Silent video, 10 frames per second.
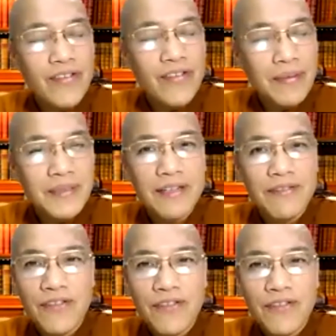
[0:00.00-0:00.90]

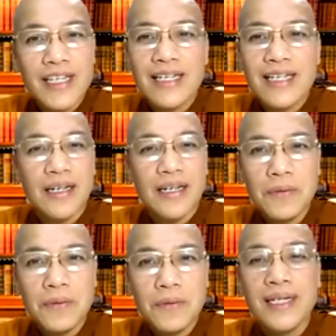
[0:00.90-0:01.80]
54 years
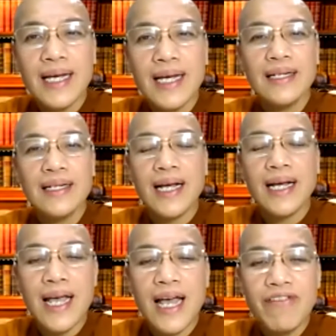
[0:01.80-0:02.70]
old and
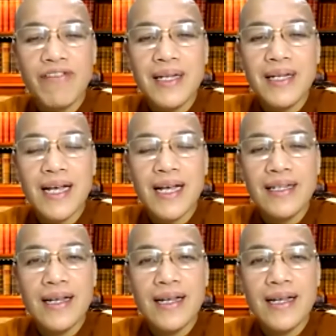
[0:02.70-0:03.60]
I have been a
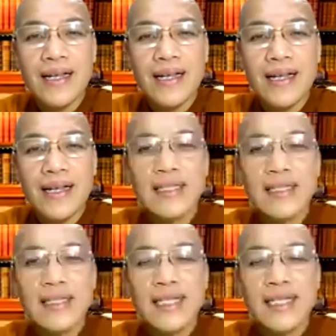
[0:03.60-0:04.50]
nun
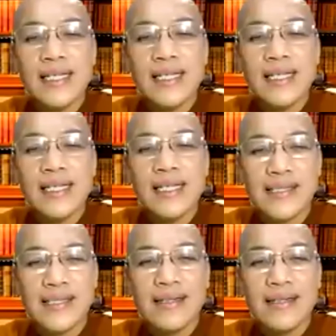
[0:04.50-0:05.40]
for 30
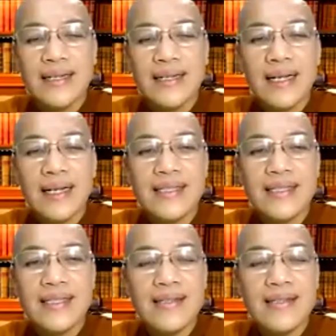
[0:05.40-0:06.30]
years uh,
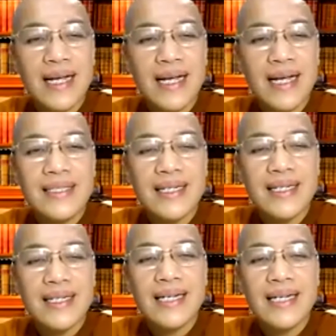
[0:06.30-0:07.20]
since
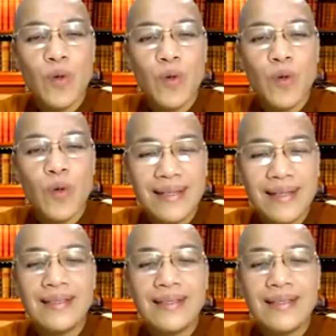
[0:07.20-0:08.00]
1991.